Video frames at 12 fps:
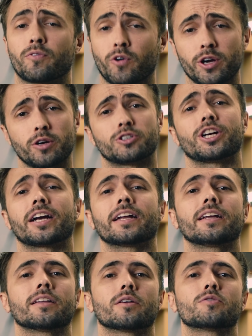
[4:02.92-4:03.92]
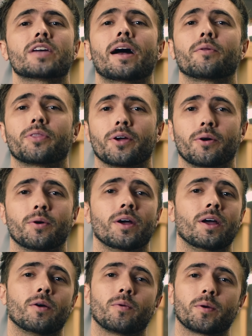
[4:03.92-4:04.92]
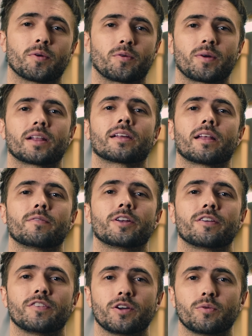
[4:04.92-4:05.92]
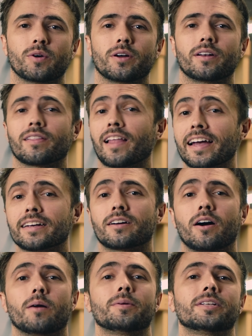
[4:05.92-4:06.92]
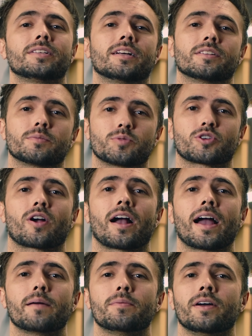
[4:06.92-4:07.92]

Before you go check any of those out though, we would really love it if you would like, comment, and subscribe